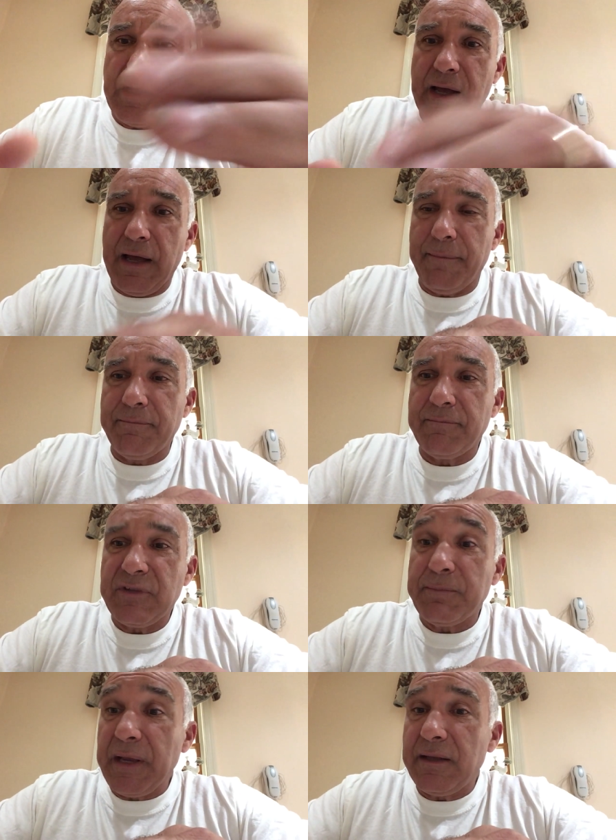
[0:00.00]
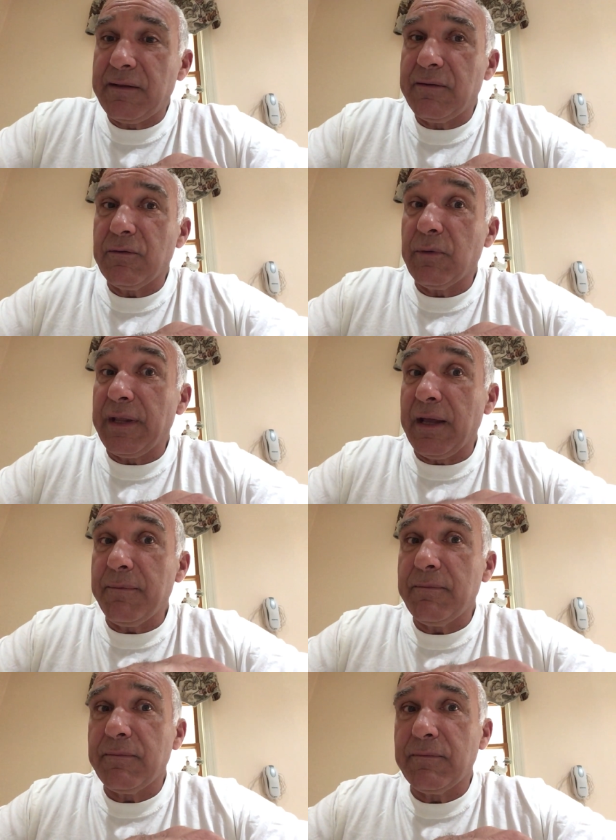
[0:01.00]
um, speak with
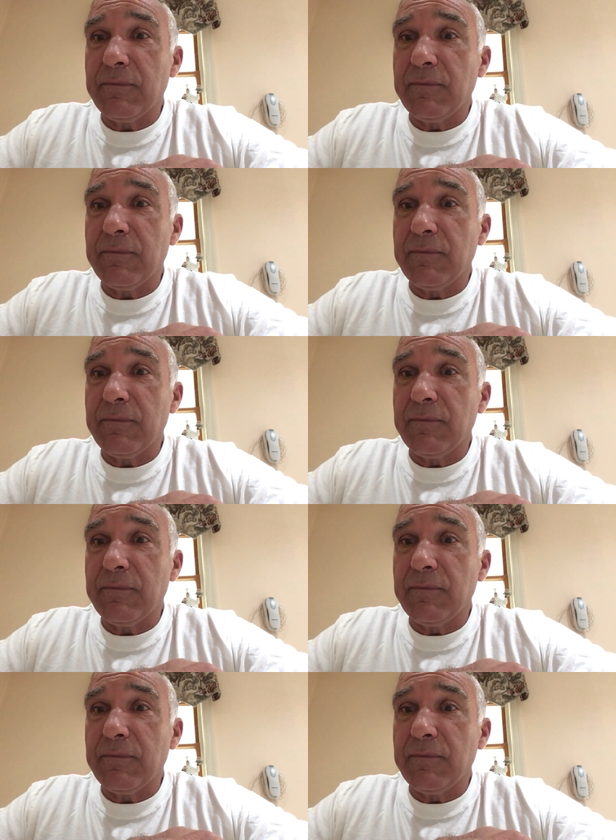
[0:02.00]
Him.